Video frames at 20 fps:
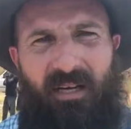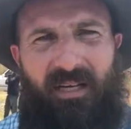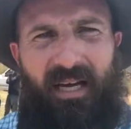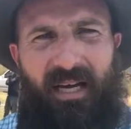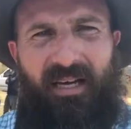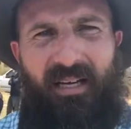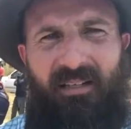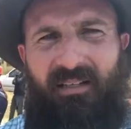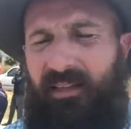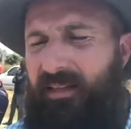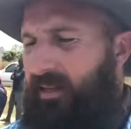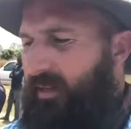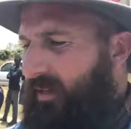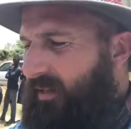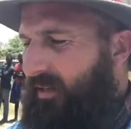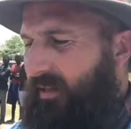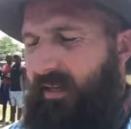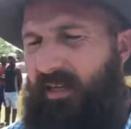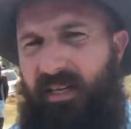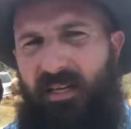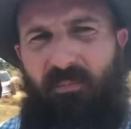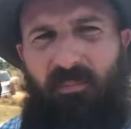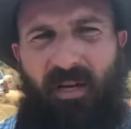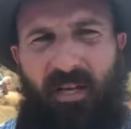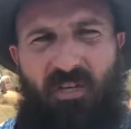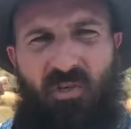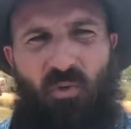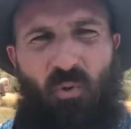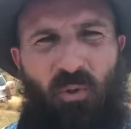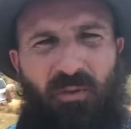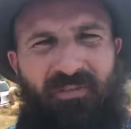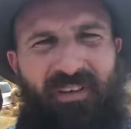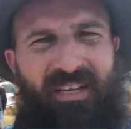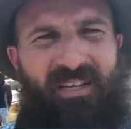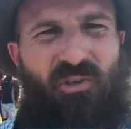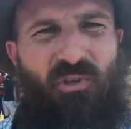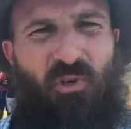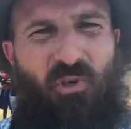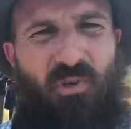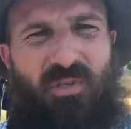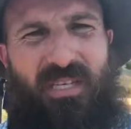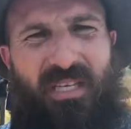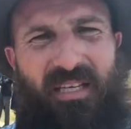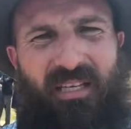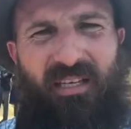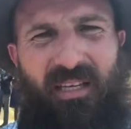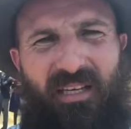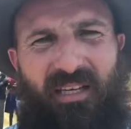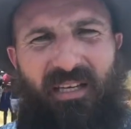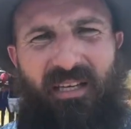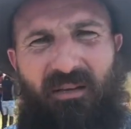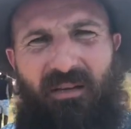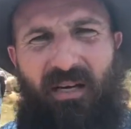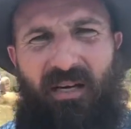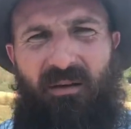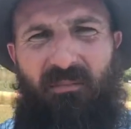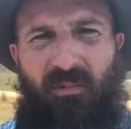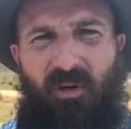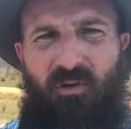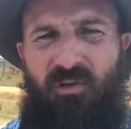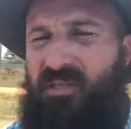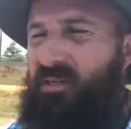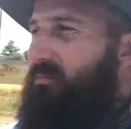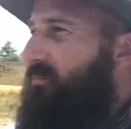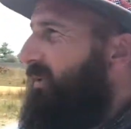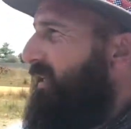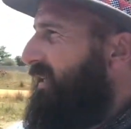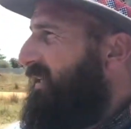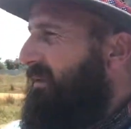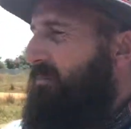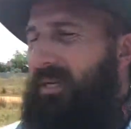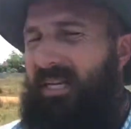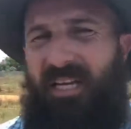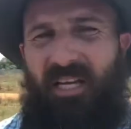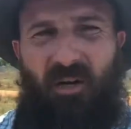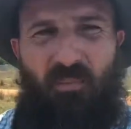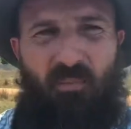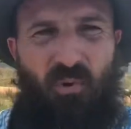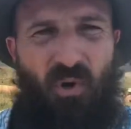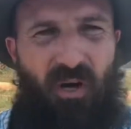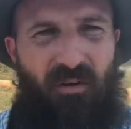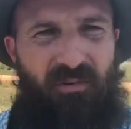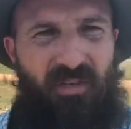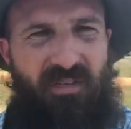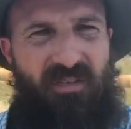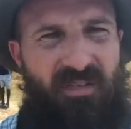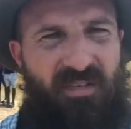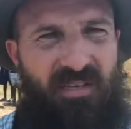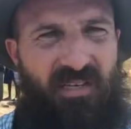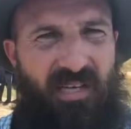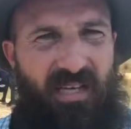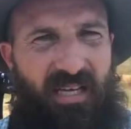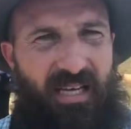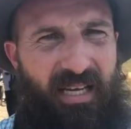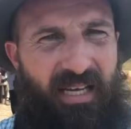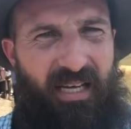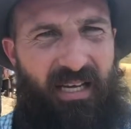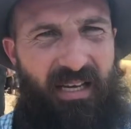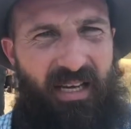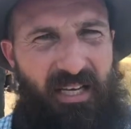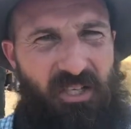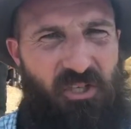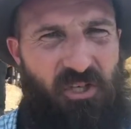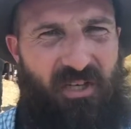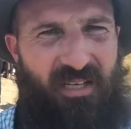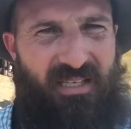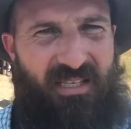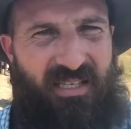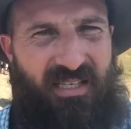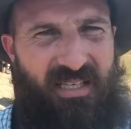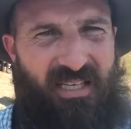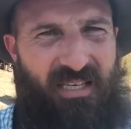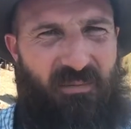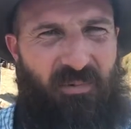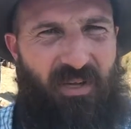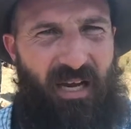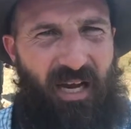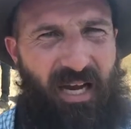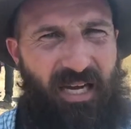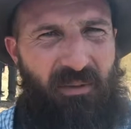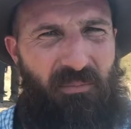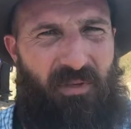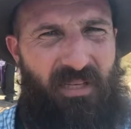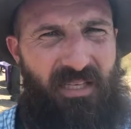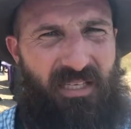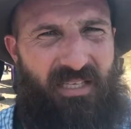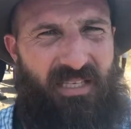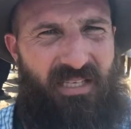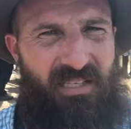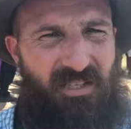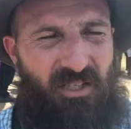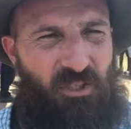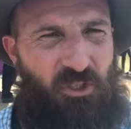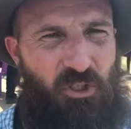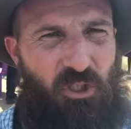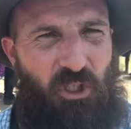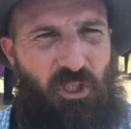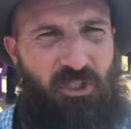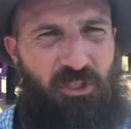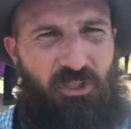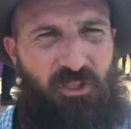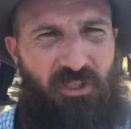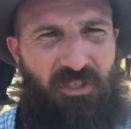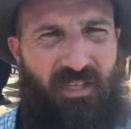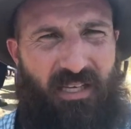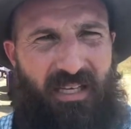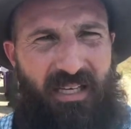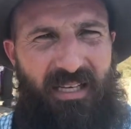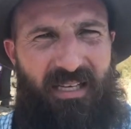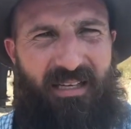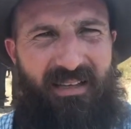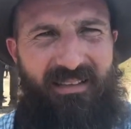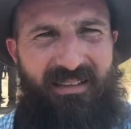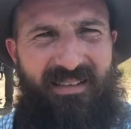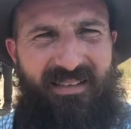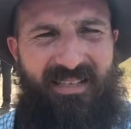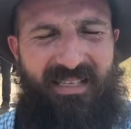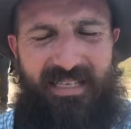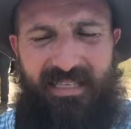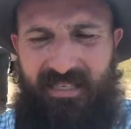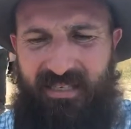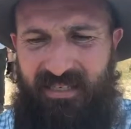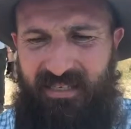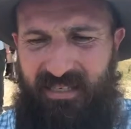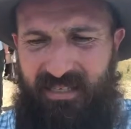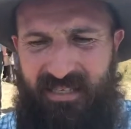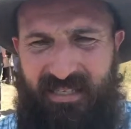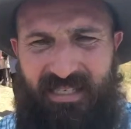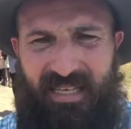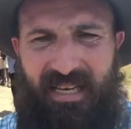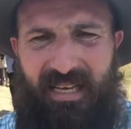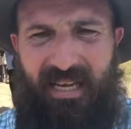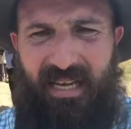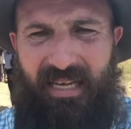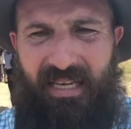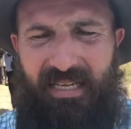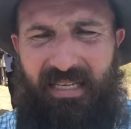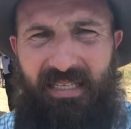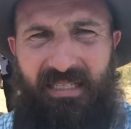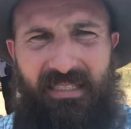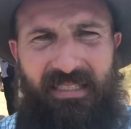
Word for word: currently in a place called Ven Ducey here in Mozambique, the Manica province. As you can see behind me is the church. This is a Sunday.